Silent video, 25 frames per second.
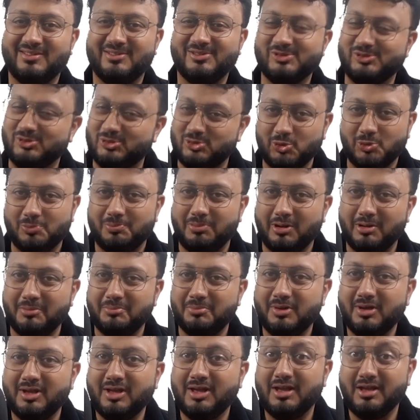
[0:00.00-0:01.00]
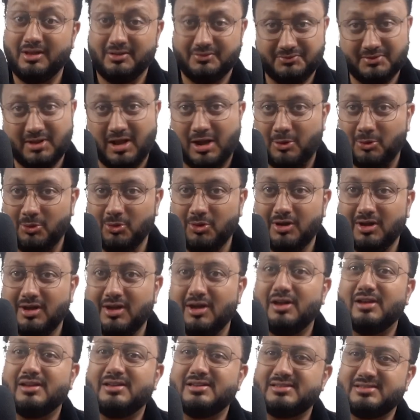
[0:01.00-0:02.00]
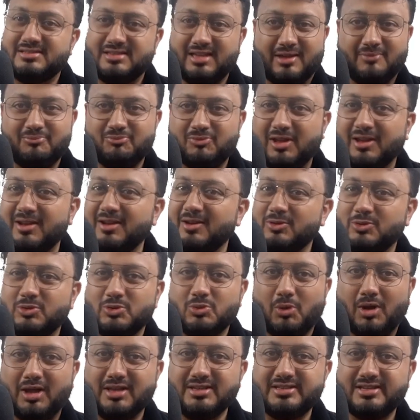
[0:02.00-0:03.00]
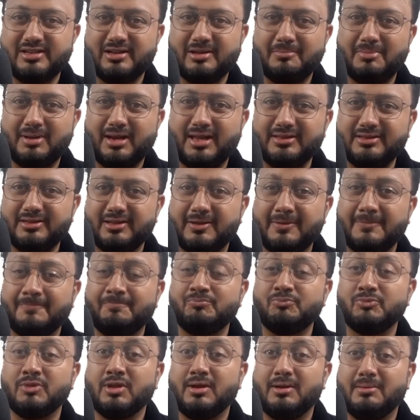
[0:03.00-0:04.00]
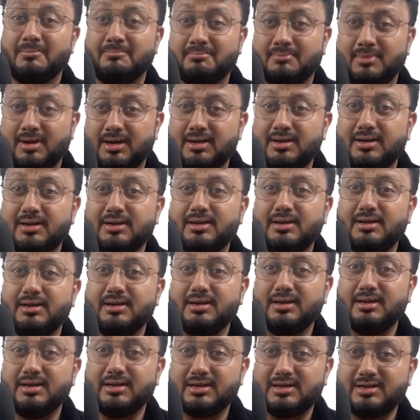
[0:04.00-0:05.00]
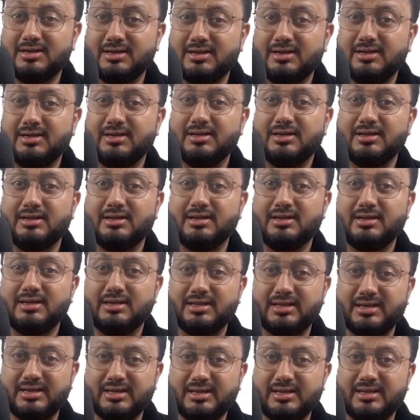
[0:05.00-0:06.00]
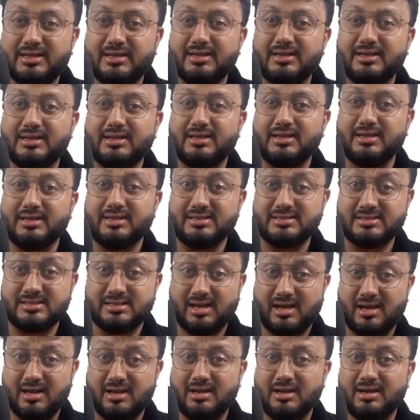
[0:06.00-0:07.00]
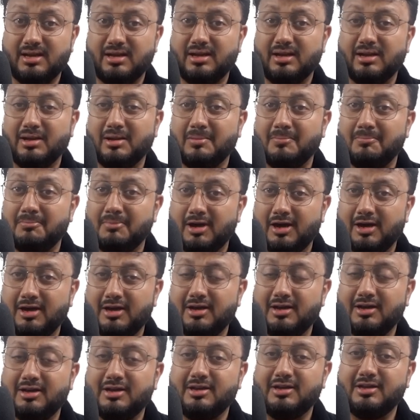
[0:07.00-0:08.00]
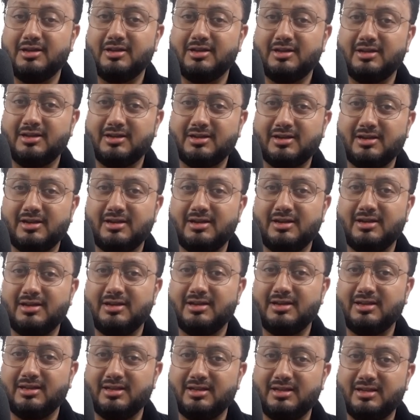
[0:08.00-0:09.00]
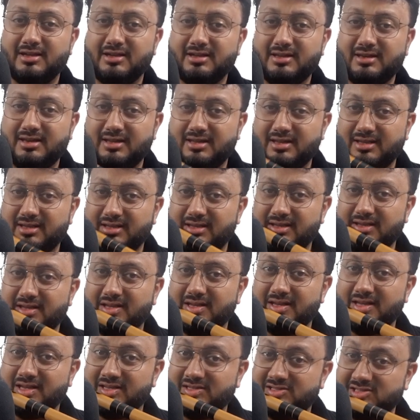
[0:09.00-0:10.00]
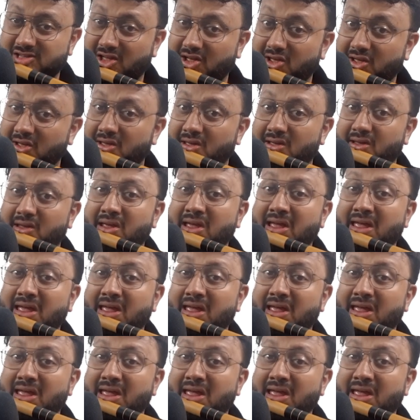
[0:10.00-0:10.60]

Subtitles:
Superb. Now, same thing twice in a breath. Ma Ga Re Sa, Ma Ga Re Sa.